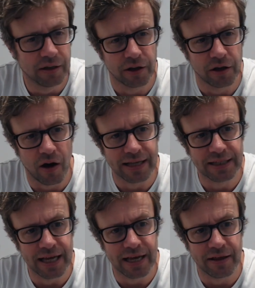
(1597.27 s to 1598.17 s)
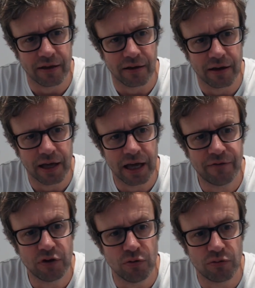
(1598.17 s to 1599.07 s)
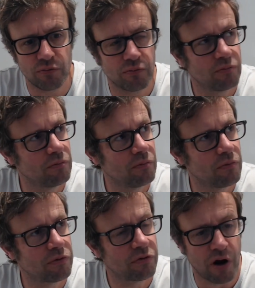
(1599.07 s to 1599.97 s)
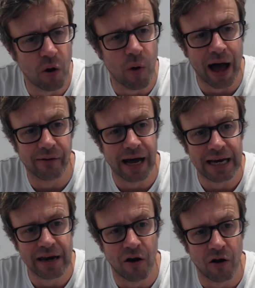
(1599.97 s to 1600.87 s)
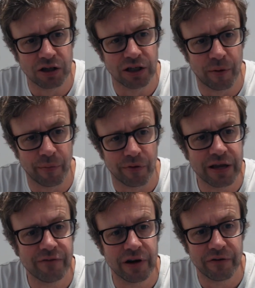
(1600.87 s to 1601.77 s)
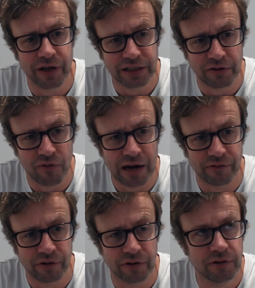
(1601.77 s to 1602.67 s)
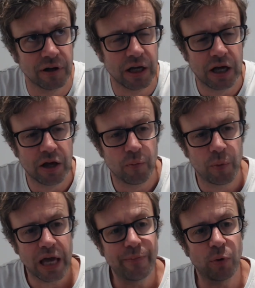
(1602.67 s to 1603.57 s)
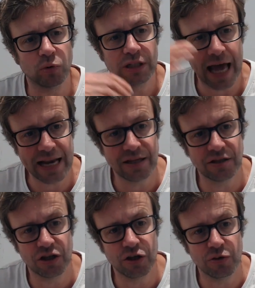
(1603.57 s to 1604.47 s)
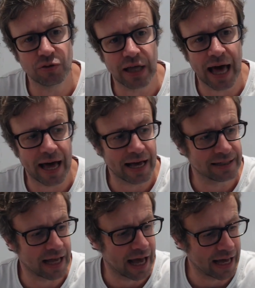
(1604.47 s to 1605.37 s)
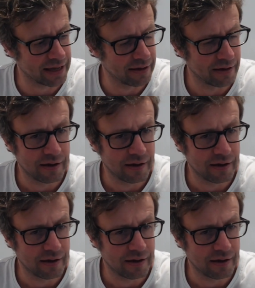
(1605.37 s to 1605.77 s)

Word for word: The idea that if you throw out a large number, even if it's irrelevant, people tend to use that as a